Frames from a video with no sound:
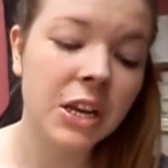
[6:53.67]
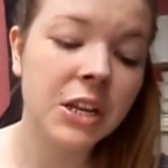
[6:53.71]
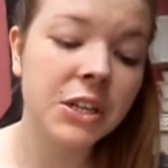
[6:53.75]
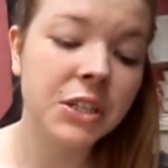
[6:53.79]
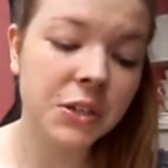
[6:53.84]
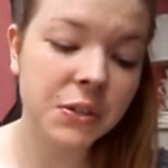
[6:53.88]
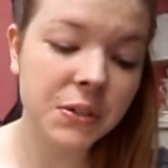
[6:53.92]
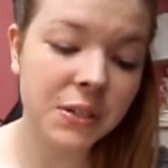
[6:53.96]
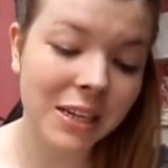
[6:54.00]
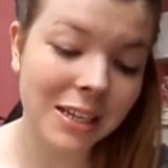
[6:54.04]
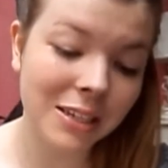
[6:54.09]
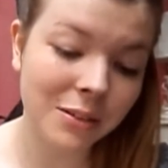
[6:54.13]

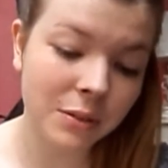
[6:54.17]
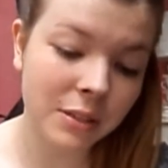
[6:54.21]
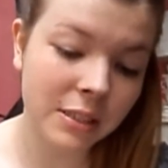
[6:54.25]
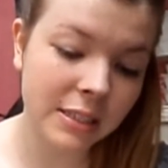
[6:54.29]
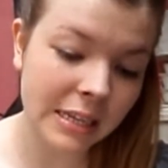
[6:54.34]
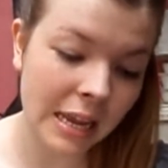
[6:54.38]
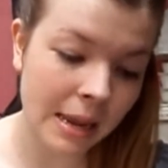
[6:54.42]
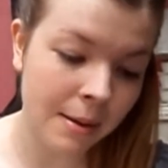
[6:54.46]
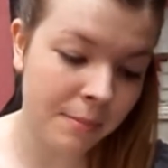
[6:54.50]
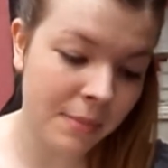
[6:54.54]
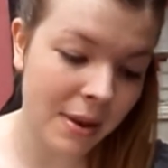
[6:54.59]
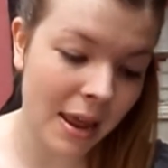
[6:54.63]
2 teams with the
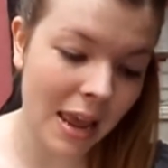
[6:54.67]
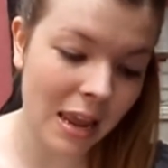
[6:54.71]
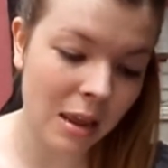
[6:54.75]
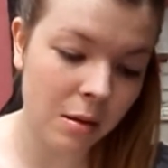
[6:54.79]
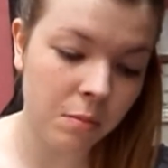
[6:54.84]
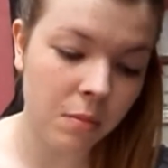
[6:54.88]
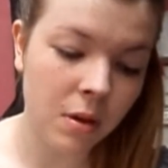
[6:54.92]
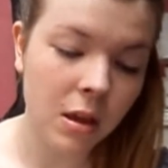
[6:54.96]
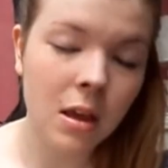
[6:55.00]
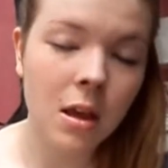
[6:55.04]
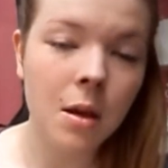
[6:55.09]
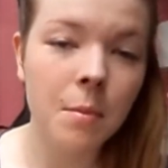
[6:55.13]
same
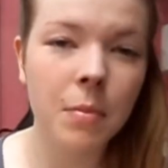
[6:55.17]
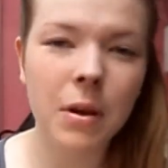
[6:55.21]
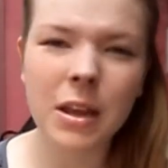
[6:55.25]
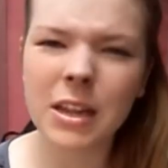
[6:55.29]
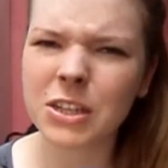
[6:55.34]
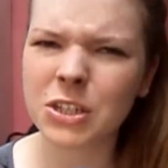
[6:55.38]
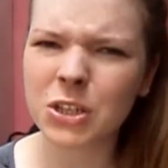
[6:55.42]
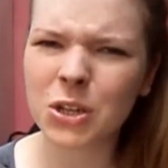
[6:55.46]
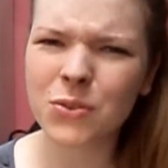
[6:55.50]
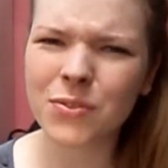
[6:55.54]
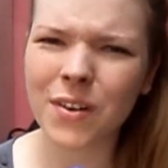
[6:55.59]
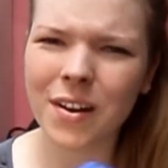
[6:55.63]
name, but in
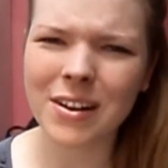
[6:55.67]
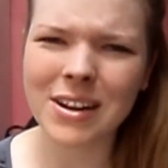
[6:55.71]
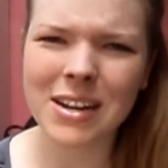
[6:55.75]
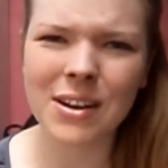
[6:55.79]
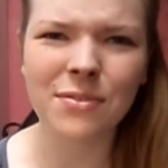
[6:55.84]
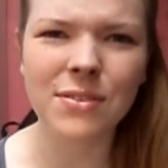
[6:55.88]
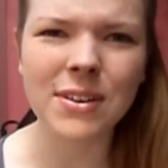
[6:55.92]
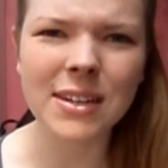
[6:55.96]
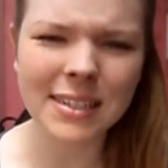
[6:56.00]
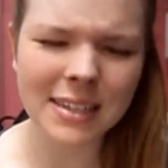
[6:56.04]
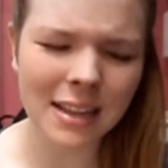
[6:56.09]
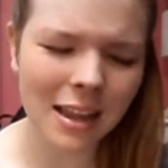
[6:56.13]
2 very
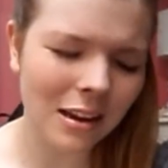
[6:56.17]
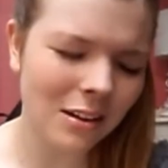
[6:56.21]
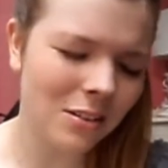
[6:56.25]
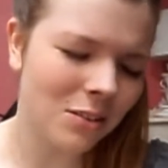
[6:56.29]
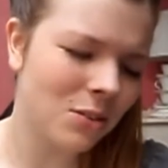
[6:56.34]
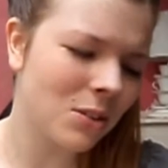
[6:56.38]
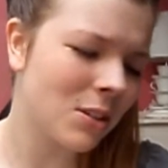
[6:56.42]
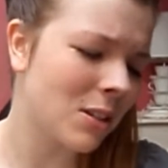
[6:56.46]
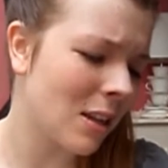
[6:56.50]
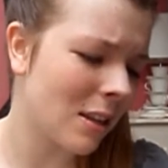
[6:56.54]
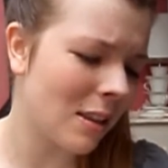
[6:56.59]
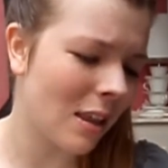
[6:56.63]
different
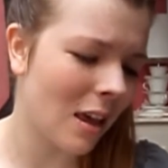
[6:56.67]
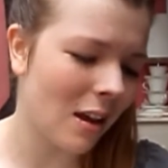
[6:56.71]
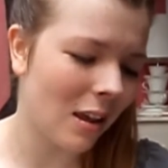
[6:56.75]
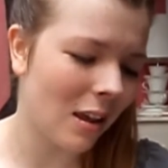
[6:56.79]
circles, so